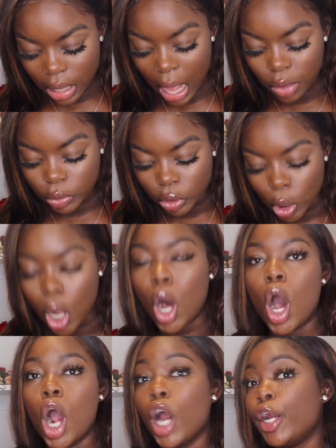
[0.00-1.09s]
How
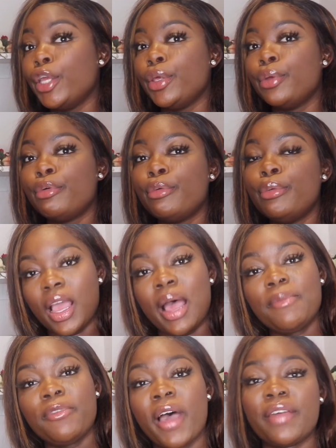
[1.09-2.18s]
tall are you?
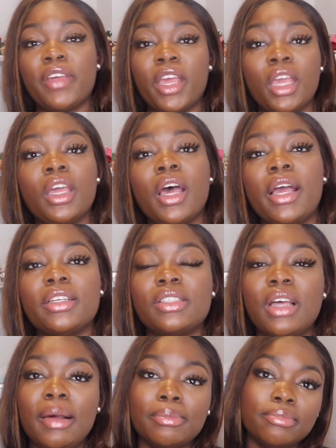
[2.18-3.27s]
I'm 5'8", guys.
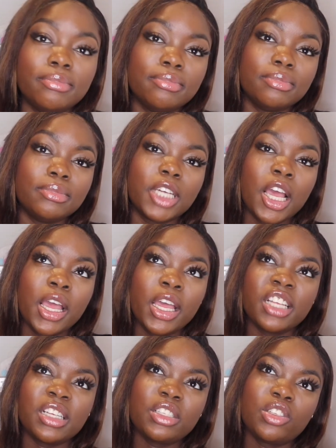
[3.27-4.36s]

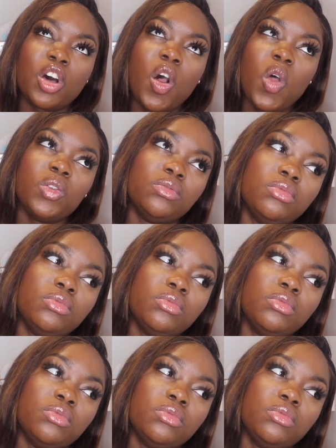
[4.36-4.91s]
Is that tall?